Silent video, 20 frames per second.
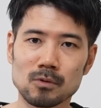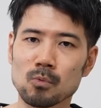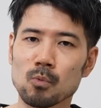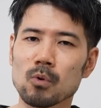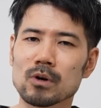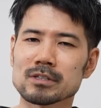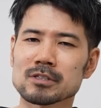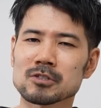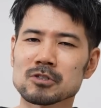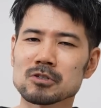
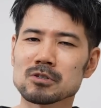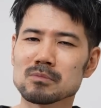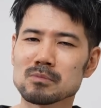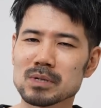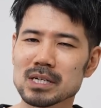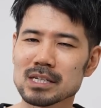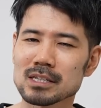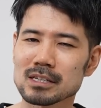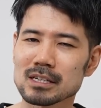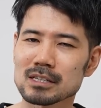What you
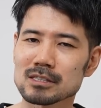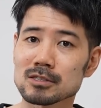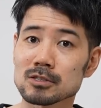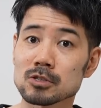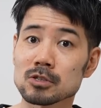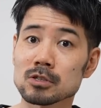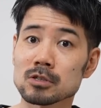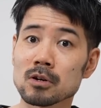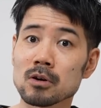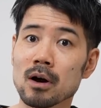mean is
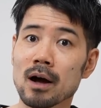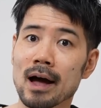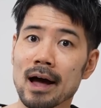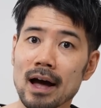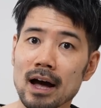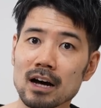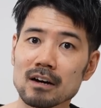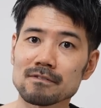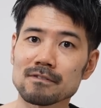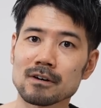you don't
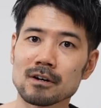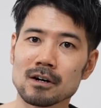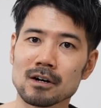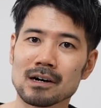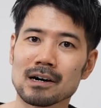have